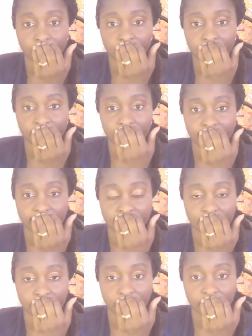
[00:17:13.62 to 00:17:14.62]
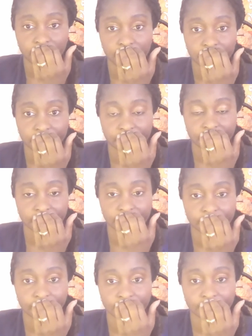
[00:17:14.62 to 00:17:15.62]
But that's not good.
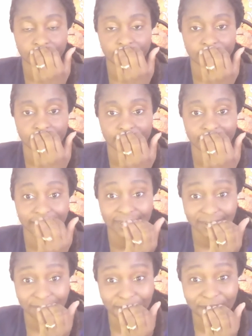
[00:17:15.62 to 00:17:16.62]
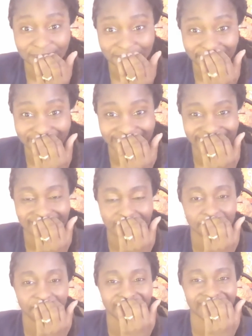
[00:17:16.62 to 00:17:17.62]
That's if you distract
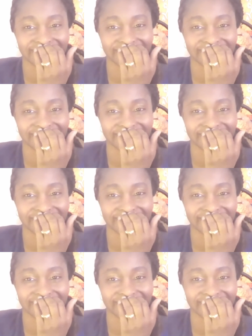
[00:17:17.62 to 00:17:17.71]
yourself.